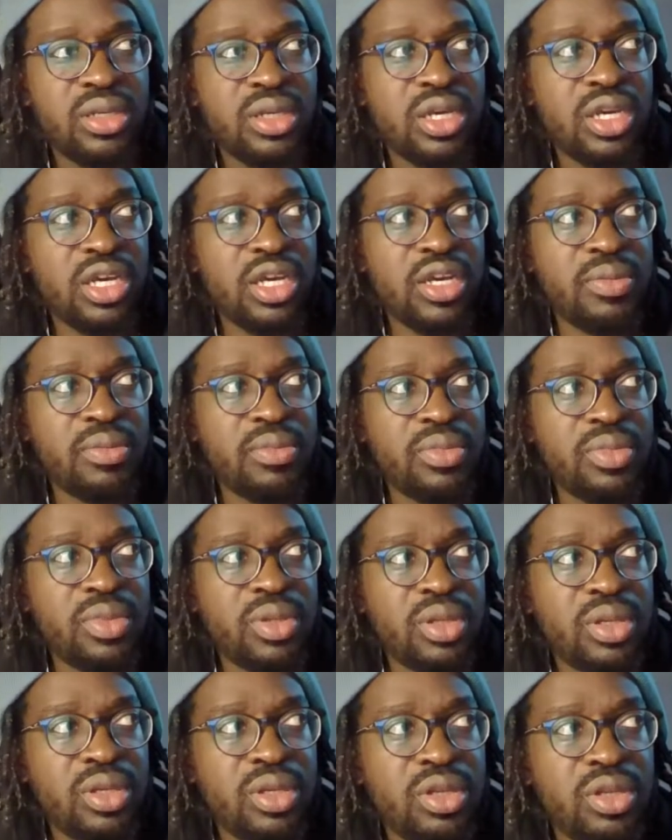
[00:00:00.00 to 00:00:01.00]
Look
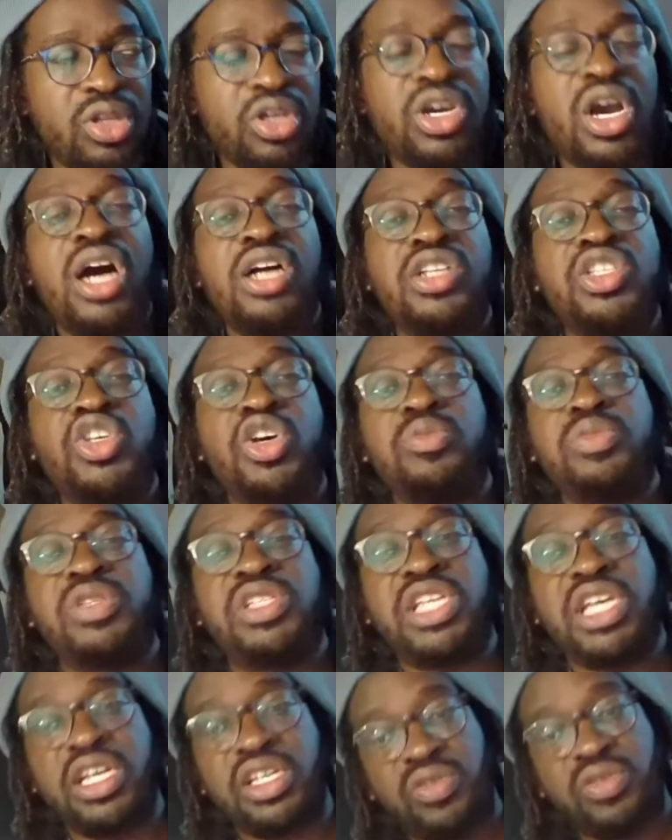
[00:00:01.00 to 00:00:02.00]
at our top
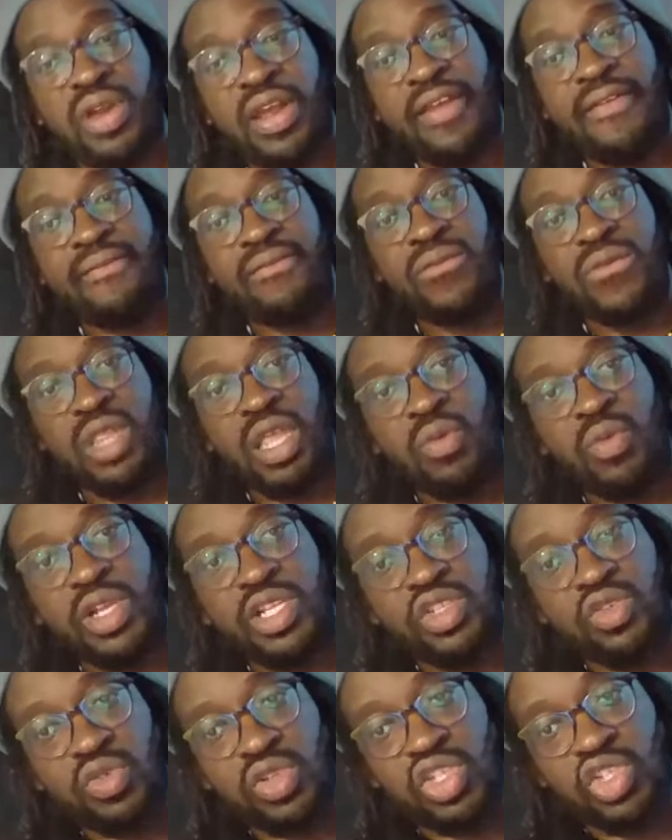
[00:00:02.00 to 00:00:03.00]
six, right, that
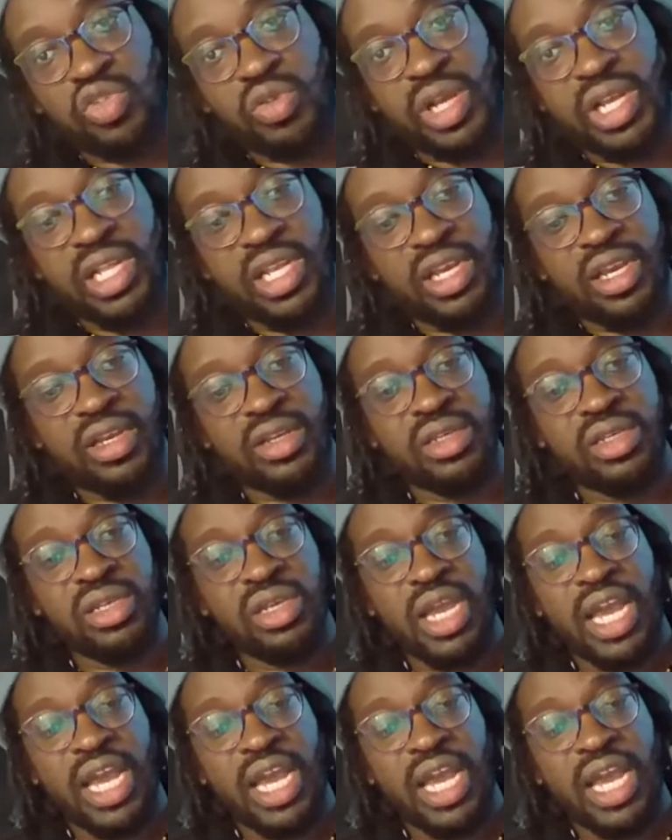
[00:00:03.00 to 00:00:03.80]
went to Australia.